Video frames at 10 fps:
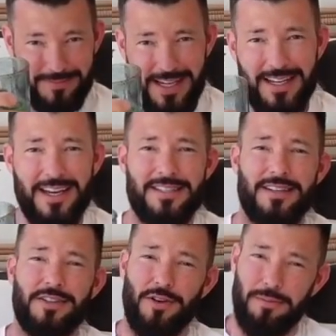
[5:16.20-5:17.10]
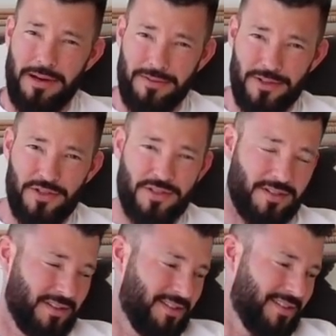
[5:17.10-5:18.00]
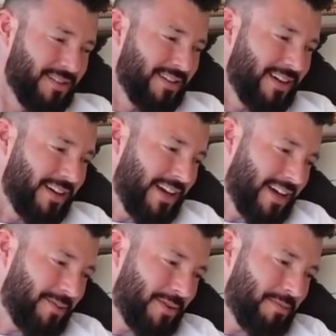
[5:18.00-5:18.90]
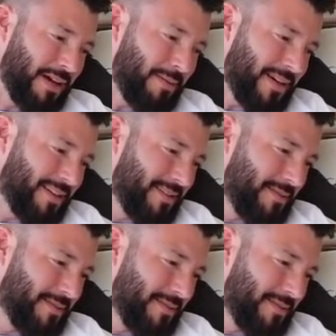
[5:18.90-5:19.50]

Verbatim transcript: Daddy has an adult beverage and hanging with baby.